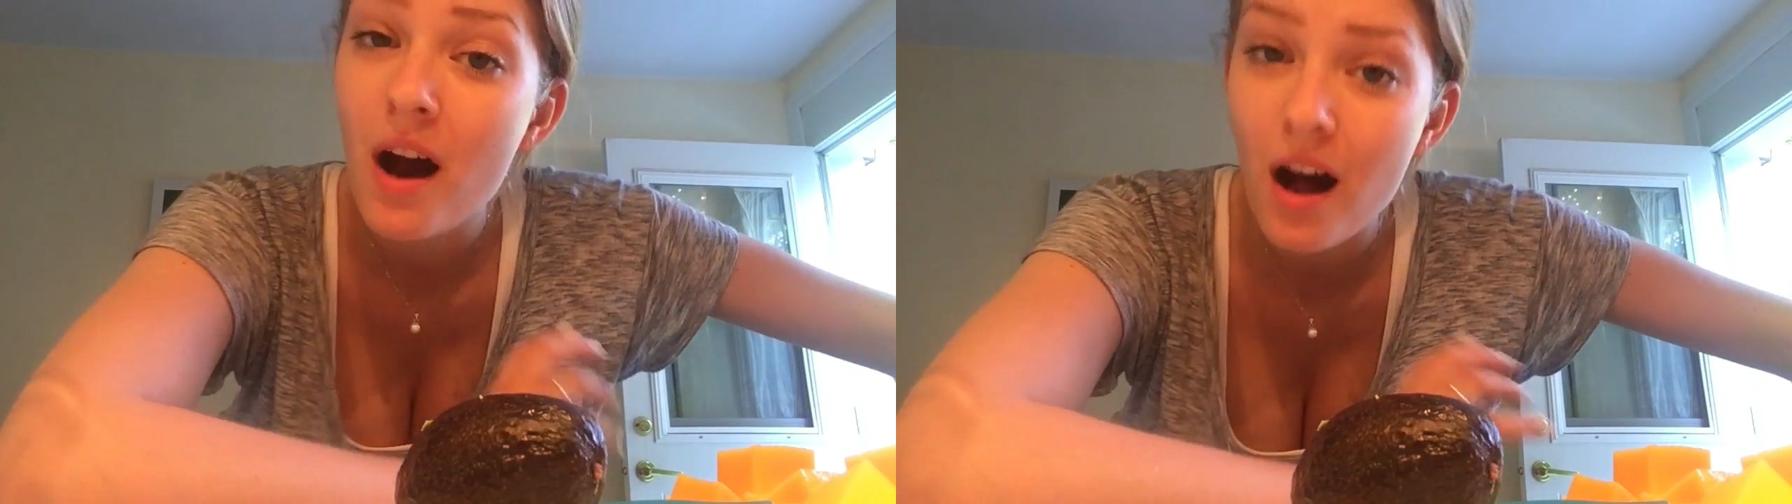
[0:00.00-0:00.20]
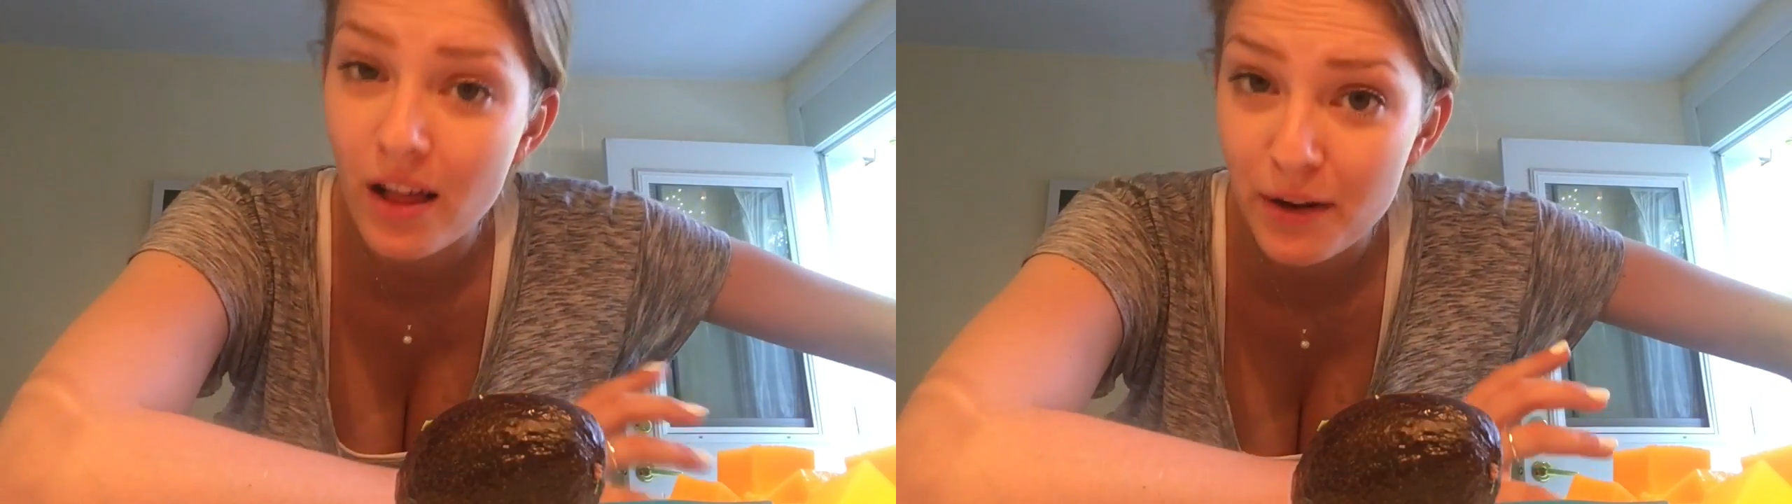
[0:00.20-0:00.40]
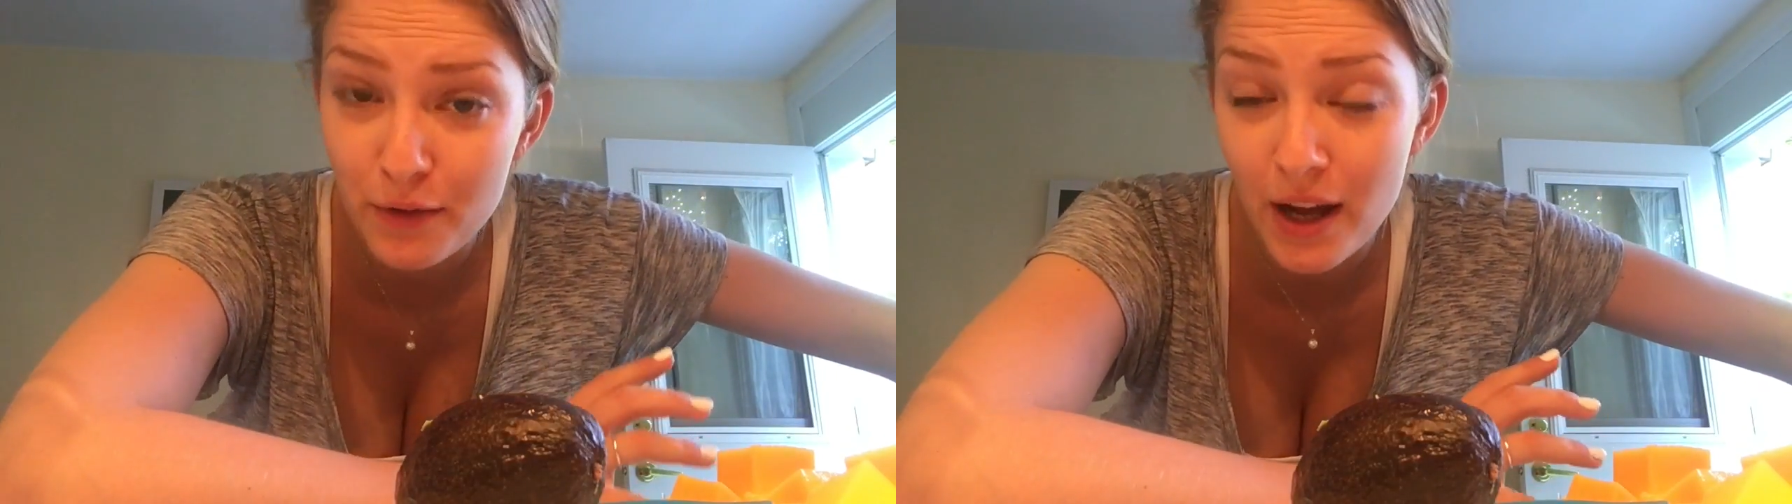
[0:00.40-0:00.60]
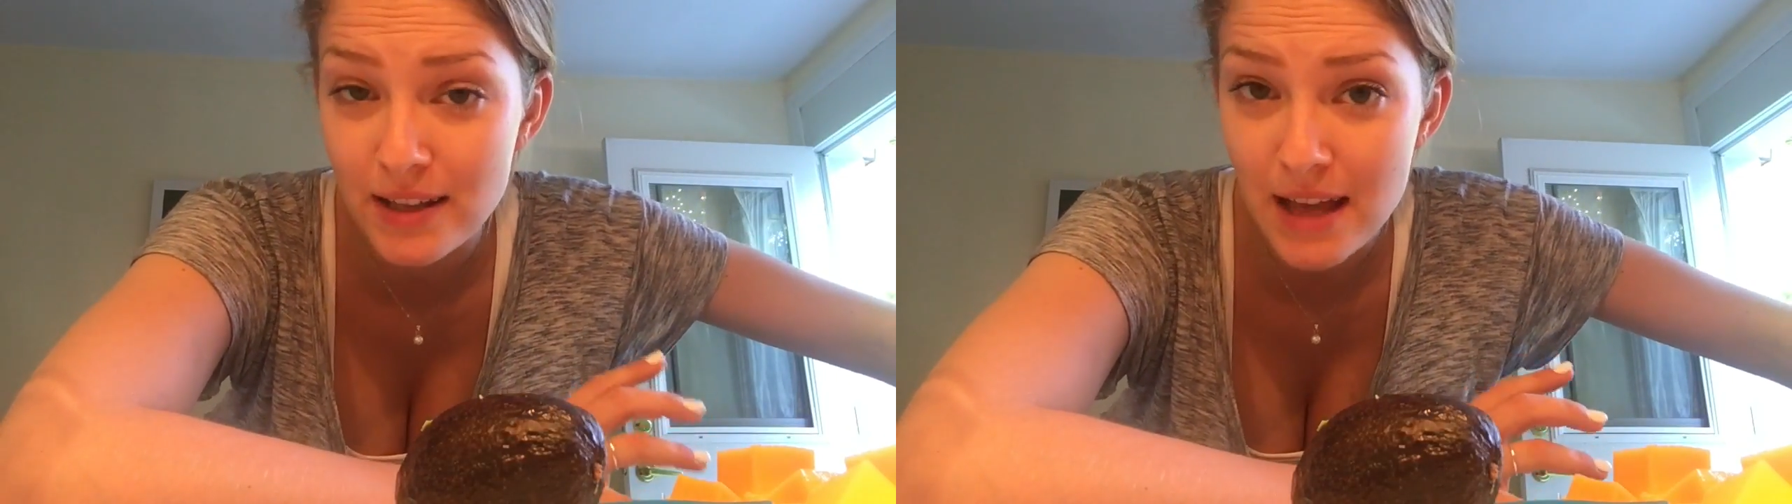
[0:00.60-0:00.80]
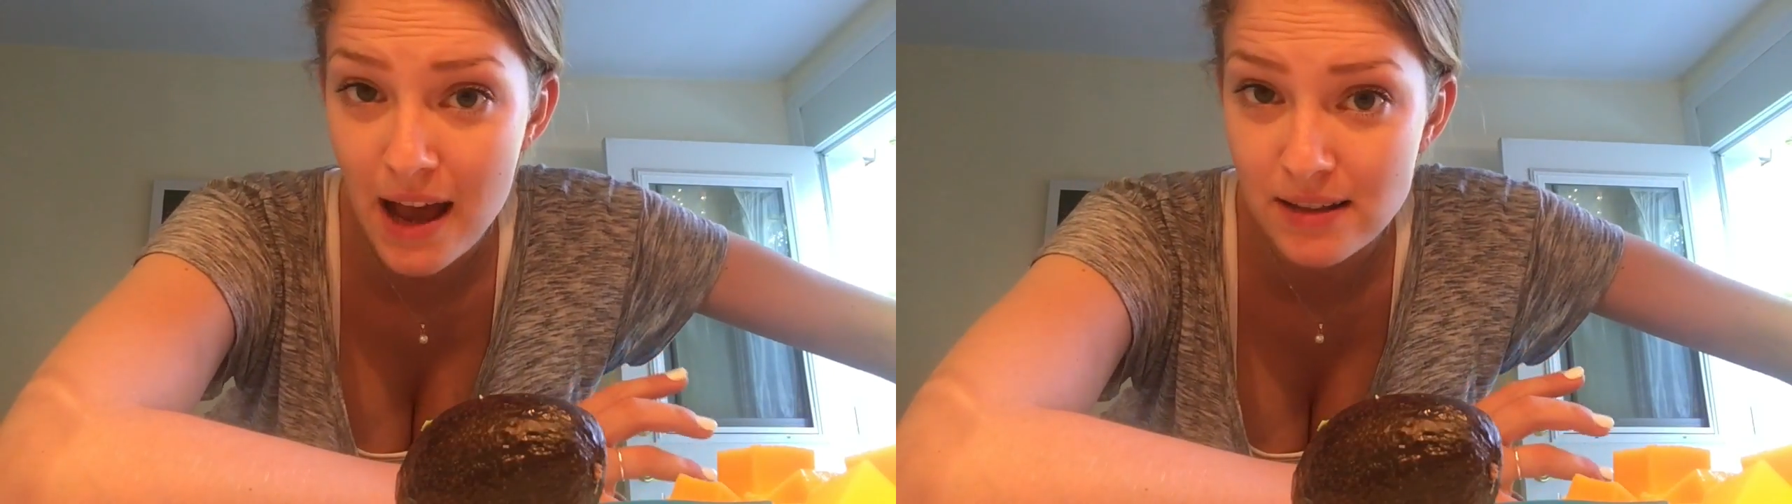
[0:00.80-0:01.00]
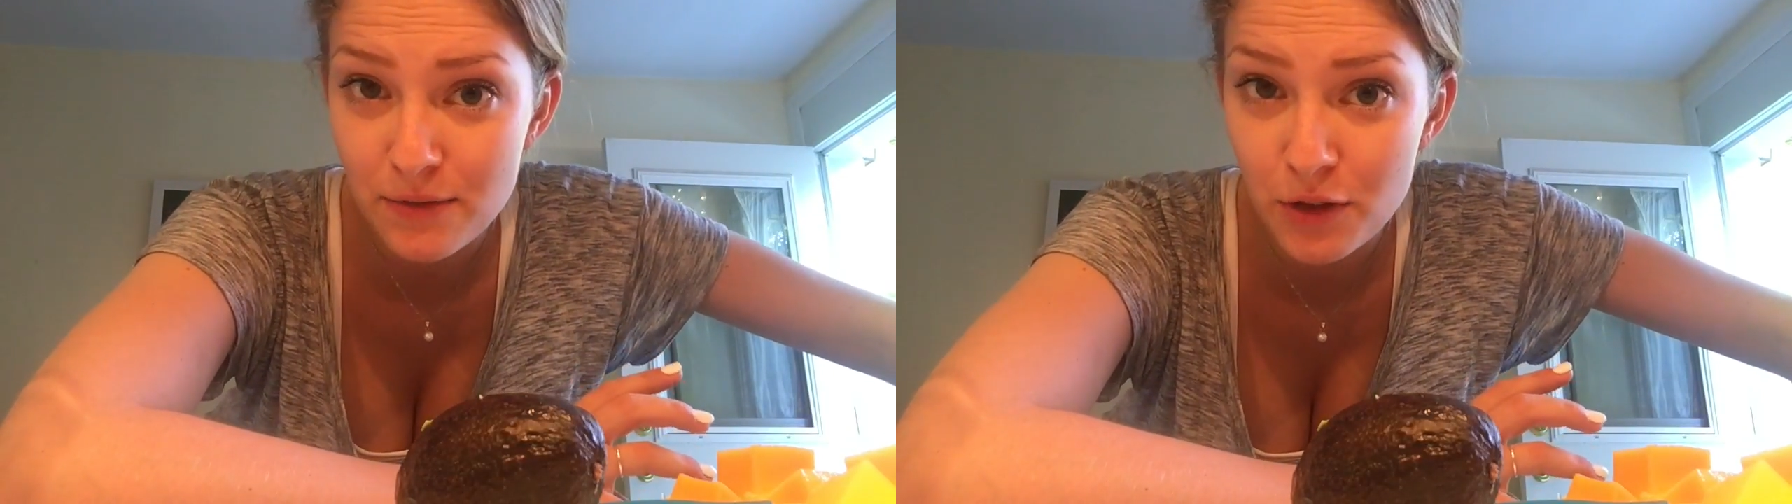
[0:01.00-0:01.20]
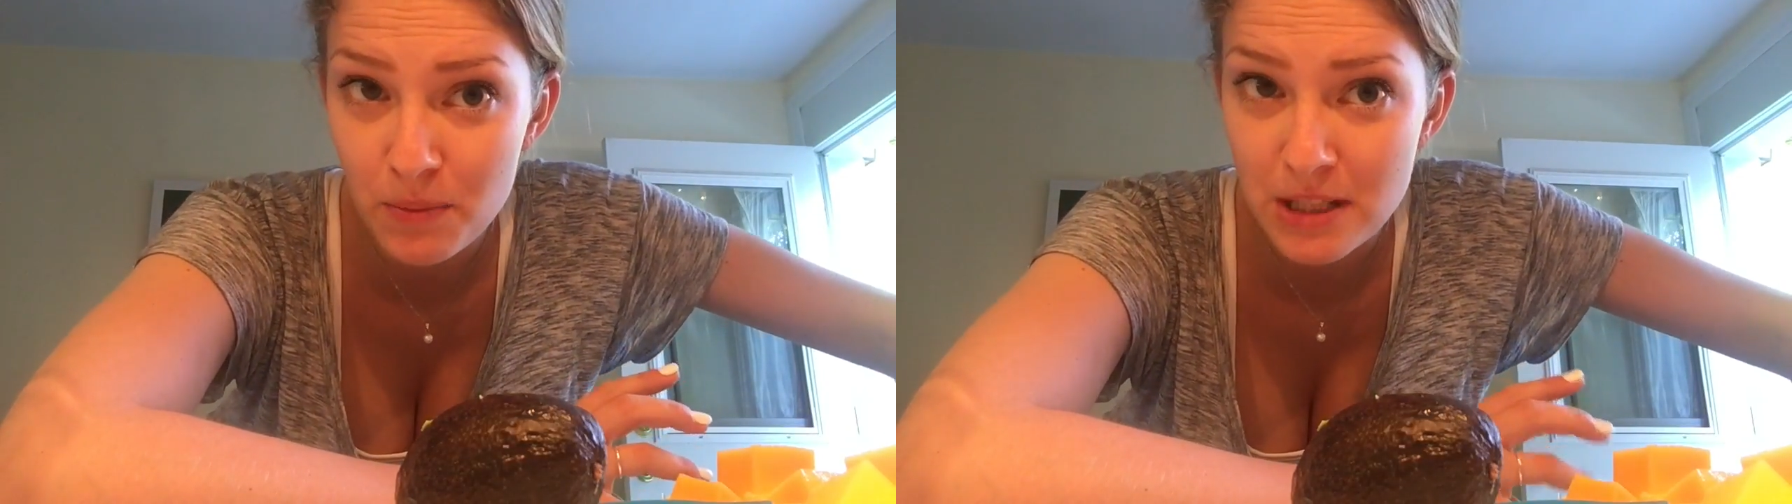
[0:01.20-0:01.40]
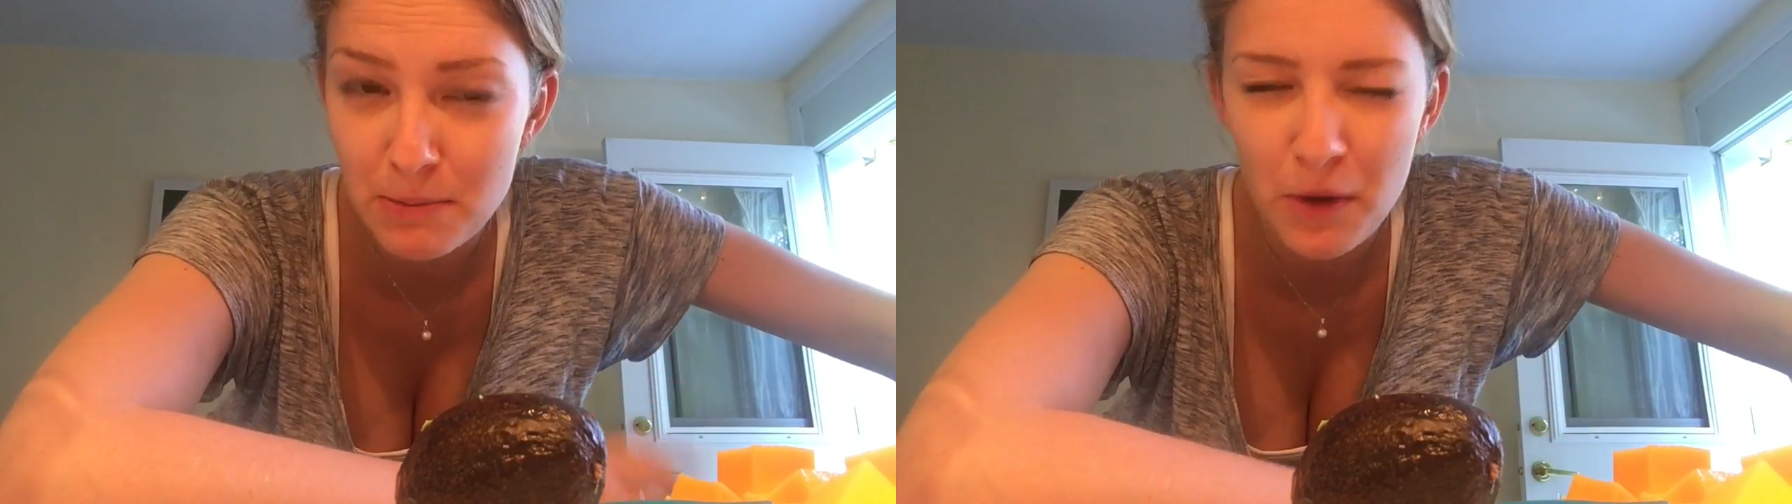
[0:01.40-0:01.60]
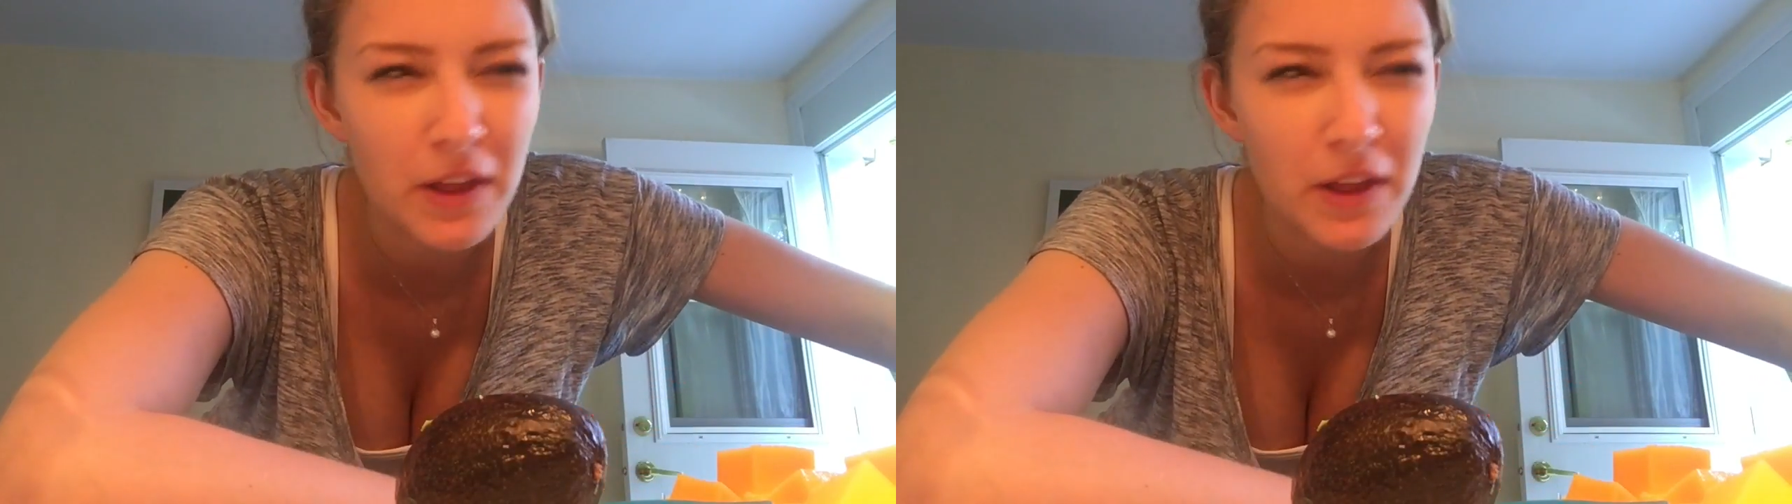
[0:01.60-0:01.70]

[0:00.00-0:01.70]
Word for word: a lot of you guys asked for the recipe.